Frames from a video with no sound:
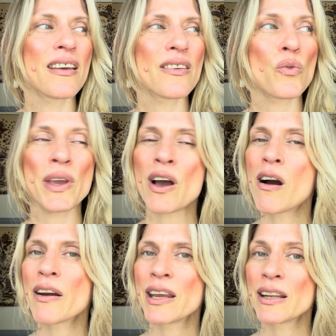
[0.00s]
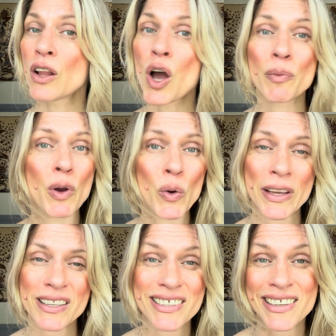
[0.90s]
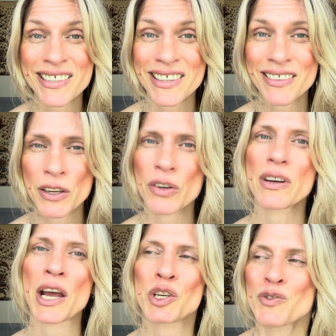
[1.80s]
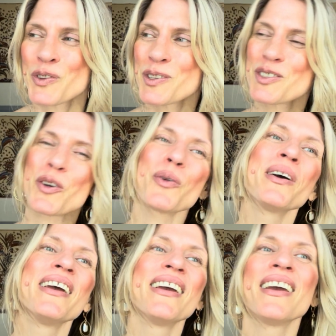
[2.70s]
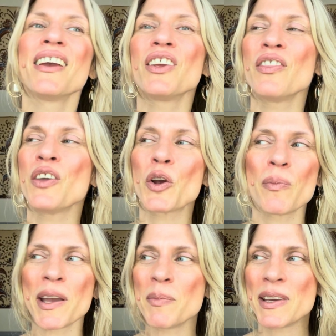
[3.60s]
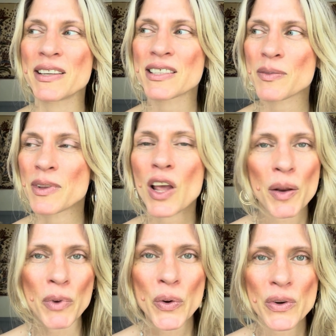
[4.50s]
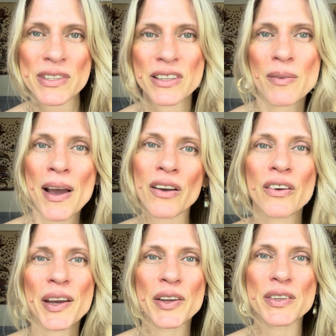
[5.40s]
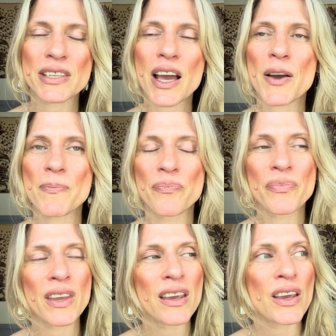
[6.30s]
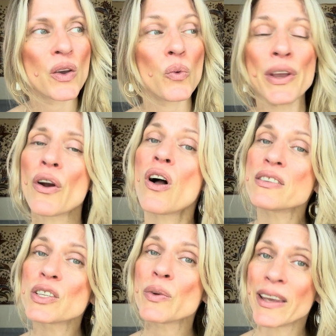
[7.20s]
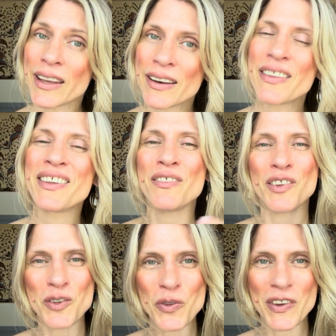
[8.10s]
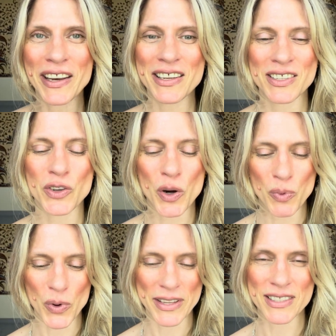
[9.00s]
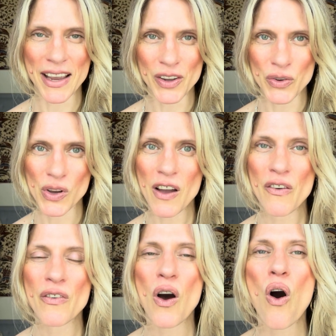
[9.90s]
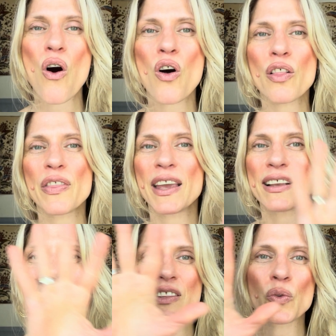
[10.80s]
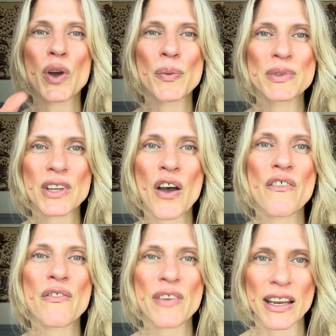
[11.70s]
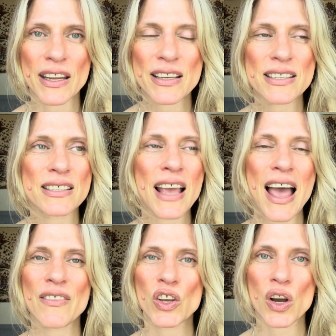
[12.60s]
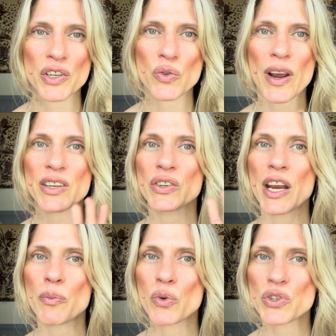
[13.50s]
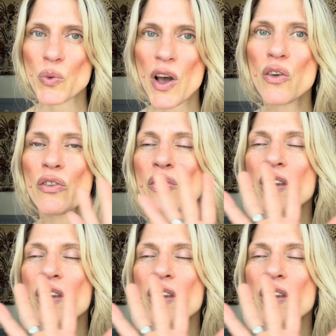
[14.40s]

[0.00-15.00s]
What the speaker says: We are in lawn mowing season here in Nashville, so there may be some lawnmowers in the background. We are also in the new Venus star point cycle of all things in the realms of Venus having gone direct on April 12th.